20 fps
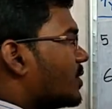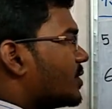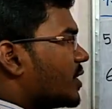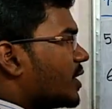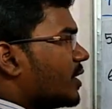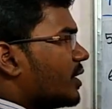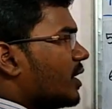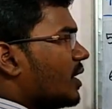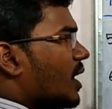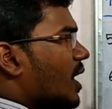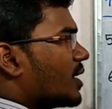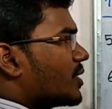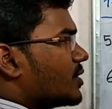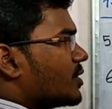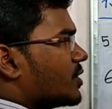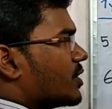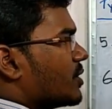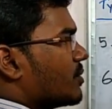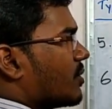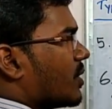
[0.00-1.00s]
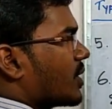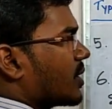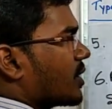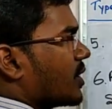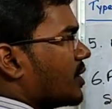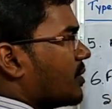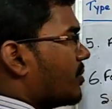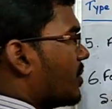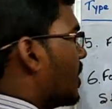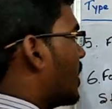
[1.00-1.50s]
general R C C work
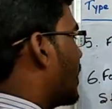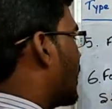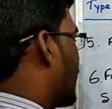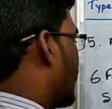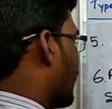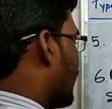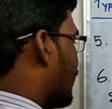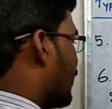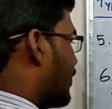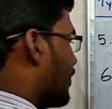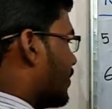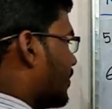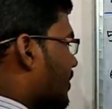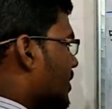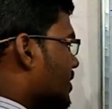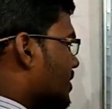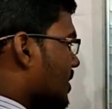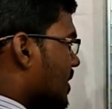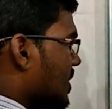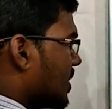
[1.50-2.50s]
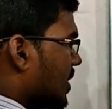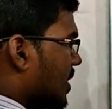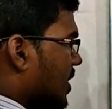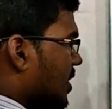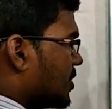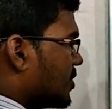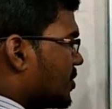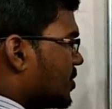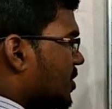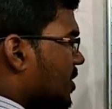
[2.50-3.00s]
in building, just like
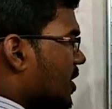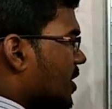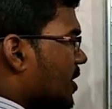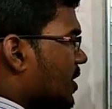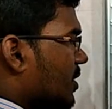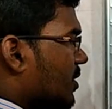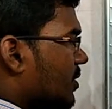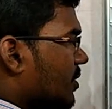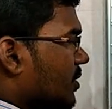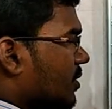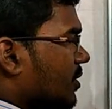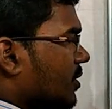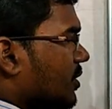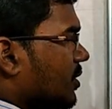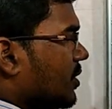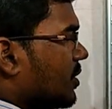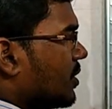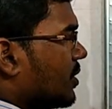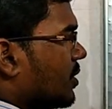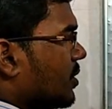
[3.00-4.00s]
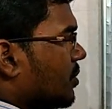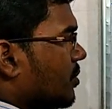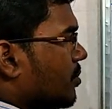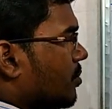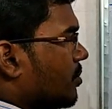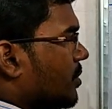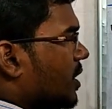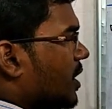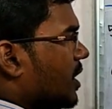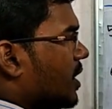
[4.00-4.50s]
stair,
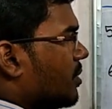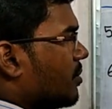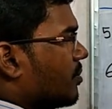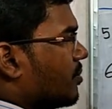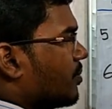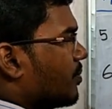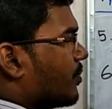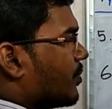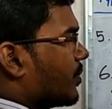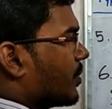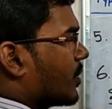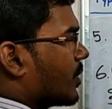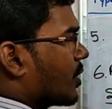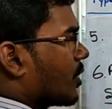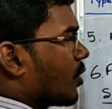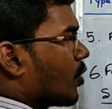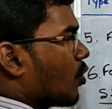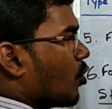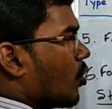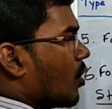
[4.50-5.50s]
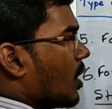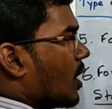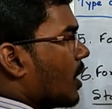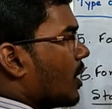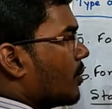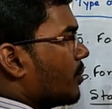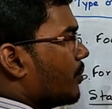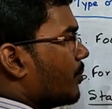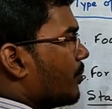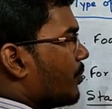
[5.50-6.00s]
beam,
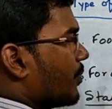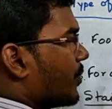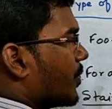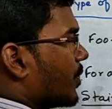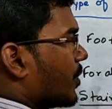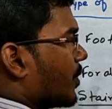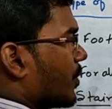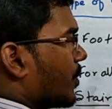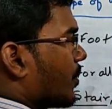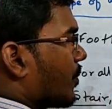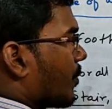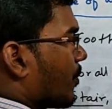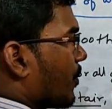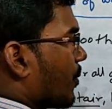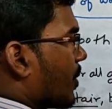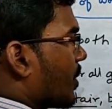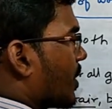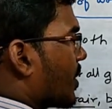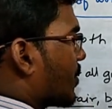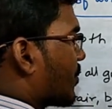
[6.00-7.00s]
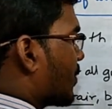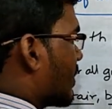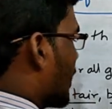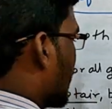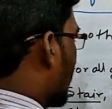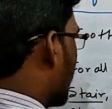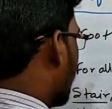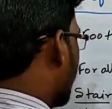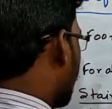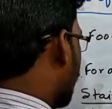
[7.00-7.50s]
column, weather
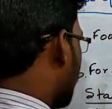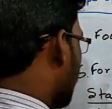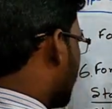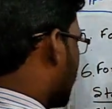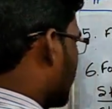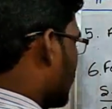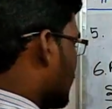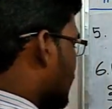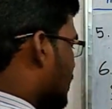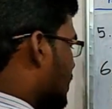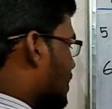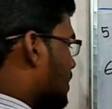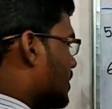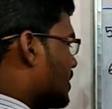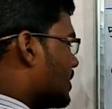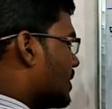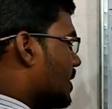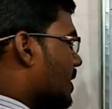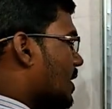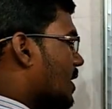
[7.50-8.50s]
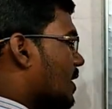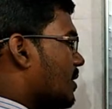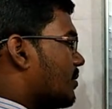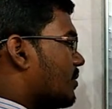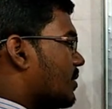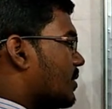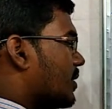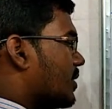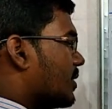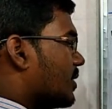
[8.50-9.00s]
shed, slab,